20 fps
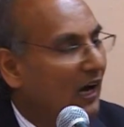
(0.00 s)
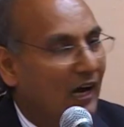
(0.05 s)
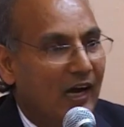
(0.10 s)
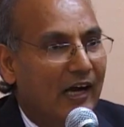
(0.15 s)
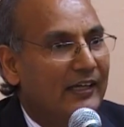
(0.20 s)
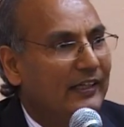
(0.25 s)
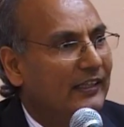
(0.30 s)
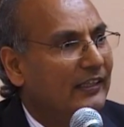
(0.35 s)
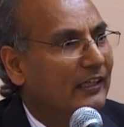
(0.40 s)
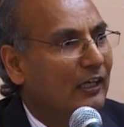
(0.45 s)

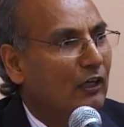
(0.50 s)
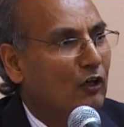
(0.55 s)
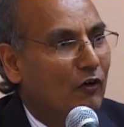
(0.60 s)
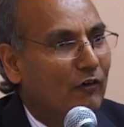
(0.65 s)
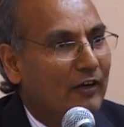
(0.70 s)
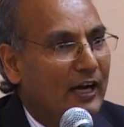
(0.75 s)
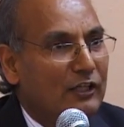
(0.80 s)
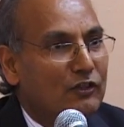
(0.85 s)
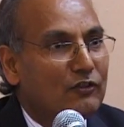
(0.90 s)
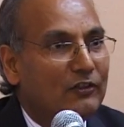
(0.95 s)
I
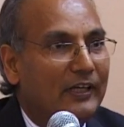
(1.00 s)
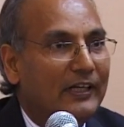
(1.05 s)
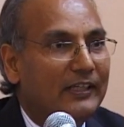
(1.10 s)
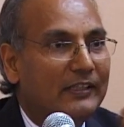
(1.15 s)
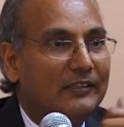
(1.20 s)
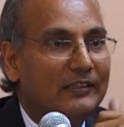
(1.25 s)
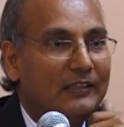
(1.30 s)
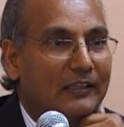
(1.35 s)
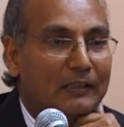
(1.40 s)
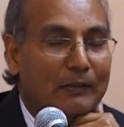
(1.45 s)

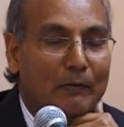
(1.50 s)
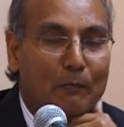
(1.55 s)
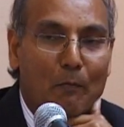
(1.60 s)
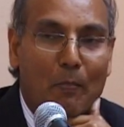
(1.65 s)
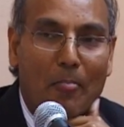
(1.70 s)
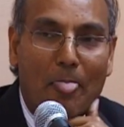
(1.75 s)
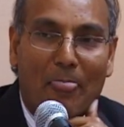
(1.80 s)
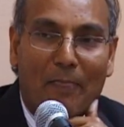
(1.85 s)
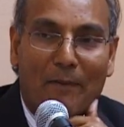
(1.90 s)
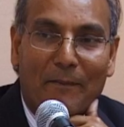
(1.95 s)
congratulate
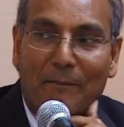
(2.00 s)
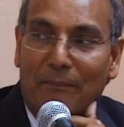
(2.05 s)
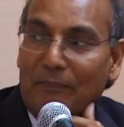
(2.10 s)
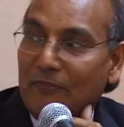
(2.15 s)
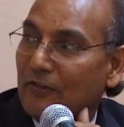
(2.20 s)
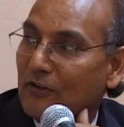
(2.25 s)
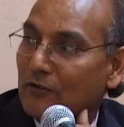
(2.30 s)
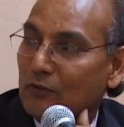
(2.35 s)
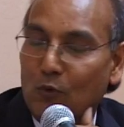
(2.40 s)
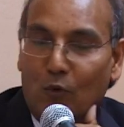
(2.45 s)

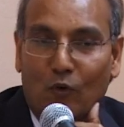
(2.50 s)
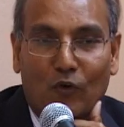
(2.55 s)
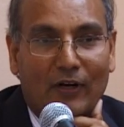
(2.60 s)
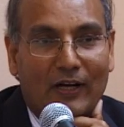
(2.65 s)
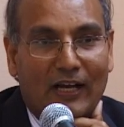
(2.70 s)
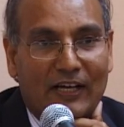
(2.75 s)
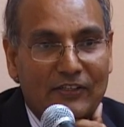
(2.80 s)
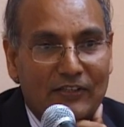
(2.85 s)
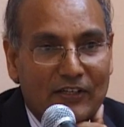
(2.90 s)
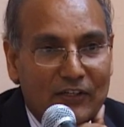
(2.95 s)
this
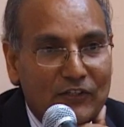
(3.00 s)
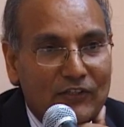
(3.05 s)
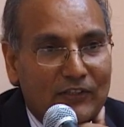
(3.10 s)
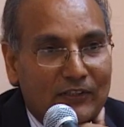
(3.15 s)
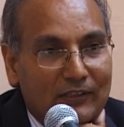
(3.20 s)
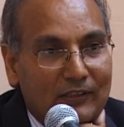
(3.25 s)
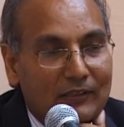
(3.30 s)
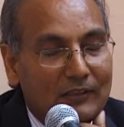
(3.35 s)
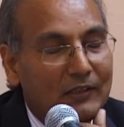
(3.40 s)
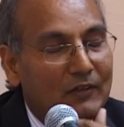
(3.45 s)

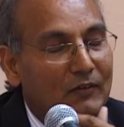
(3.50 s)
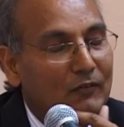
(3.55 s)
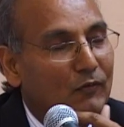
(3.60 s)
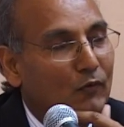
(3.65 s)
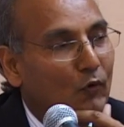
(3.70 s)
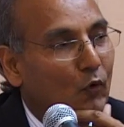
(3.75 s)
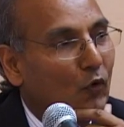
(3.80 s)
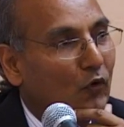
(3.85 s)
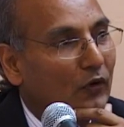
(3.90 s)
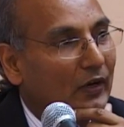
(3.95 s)
organization
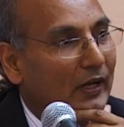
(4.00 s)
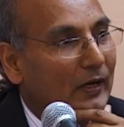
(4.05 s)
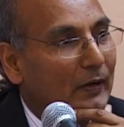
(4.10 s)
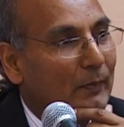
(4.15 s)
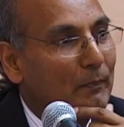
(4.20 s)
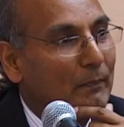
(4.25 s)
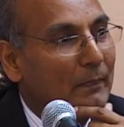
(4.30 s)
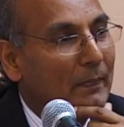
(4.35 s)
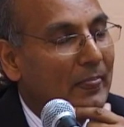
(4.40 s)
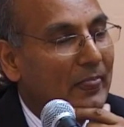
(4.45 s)

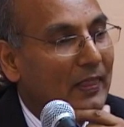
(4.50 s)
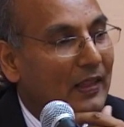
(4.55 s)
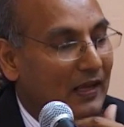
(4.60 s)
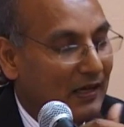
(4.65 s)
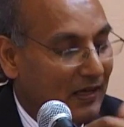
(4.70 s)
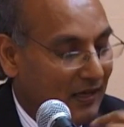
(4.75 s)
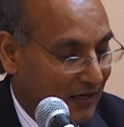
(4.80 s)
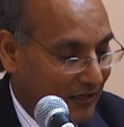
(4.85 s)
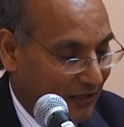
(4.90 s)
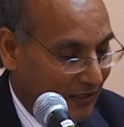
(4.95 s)
for
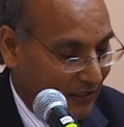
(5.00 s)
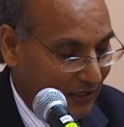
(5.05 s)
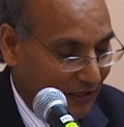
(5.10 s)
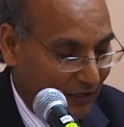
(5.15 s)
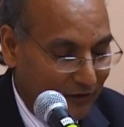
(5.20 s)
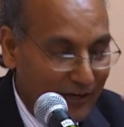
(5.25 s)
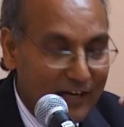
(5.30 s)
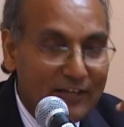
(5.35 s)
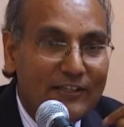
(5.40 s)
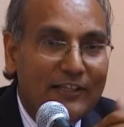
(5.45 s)

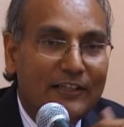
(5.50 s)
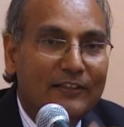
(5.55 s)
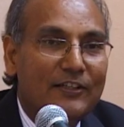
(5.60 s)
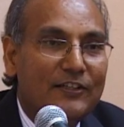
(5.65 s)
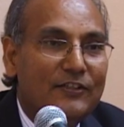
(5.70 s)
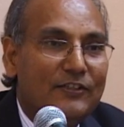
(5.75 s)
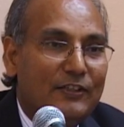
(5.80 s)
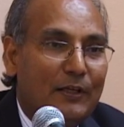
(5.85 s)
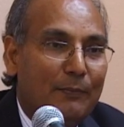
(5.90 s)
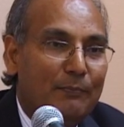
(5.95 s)
raising
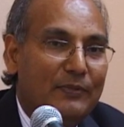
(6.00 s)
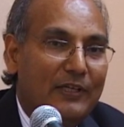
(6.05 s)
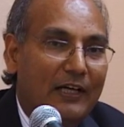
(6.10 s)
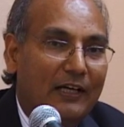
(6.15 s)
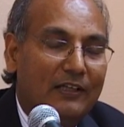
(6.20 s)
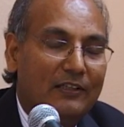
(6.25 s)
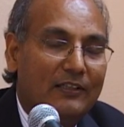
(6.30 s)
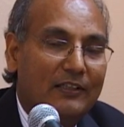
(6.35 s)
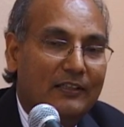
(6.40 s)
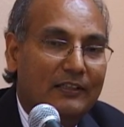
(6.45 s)
this
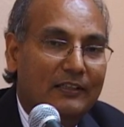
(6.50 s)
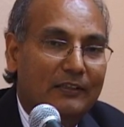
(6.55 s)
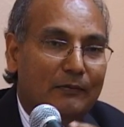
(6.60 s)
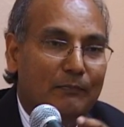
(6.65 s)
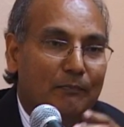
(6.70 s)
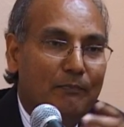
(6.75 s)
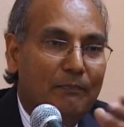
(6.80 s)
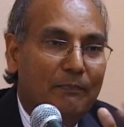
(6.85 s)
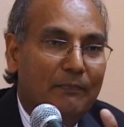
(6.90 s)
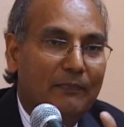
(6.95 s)
subject
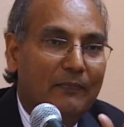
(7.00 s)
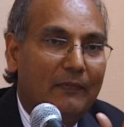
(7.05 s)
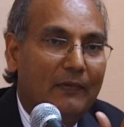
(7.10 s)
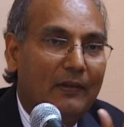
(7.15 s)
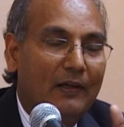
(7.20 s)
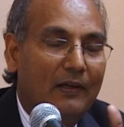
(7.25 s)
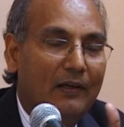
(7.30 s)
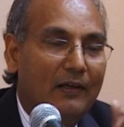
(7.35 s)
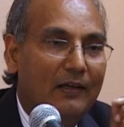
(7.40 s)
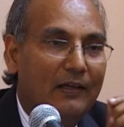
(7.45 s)

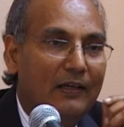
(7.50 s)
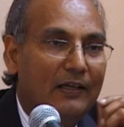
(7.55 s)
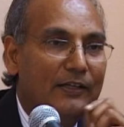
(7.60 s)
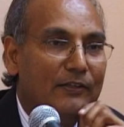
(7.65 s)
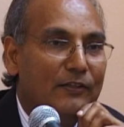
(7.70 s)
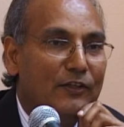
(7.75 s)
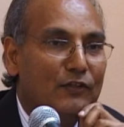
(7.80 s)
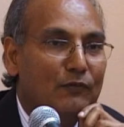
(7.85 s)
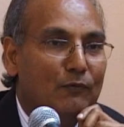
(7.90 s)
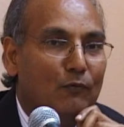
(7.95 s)

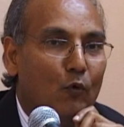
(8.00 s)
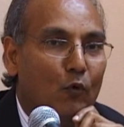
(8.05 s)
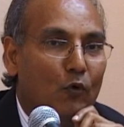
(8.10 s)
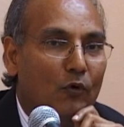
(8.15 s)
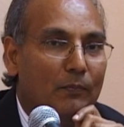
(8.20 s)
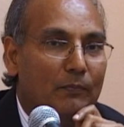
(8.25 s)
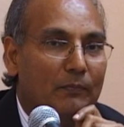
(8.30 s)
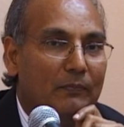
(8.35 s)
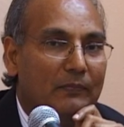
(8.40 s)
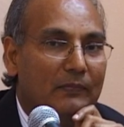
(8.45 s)
in this
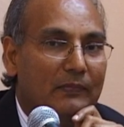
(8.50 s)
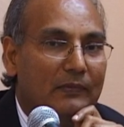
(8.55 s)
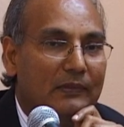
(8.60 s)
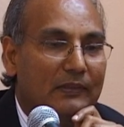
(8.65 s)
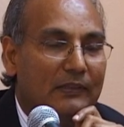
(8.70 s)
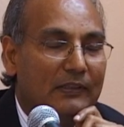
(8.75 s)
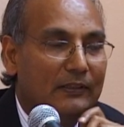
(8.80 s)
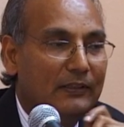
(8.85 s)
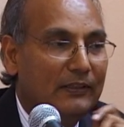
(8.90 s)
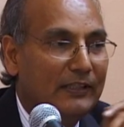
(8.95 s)
forum,
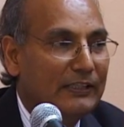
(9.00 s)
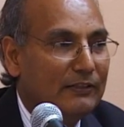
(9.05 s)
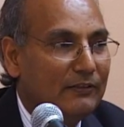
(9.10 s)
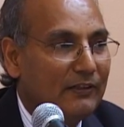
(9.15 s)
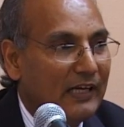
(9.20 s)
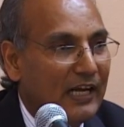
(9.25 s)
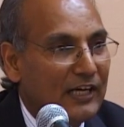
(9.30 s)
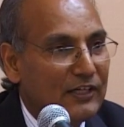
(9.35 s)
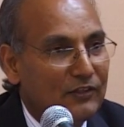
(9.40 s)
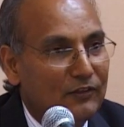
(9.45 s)
in the
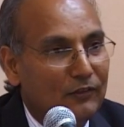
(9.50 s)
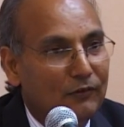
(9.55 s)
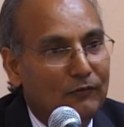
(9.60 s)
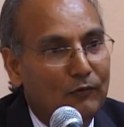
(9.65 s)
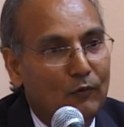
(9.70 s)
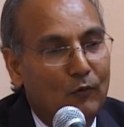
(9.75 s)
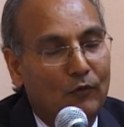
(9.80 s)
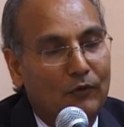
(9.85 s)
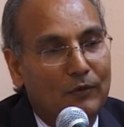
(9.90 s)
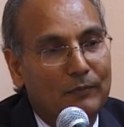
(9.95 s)
international
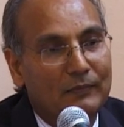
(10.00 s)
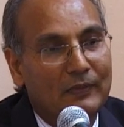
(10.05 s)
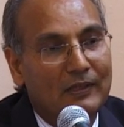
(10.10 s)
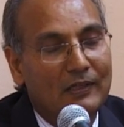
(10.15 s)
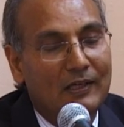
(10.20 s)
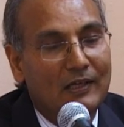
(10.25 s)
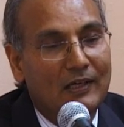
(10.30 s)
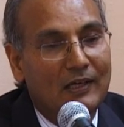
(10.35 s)
forum.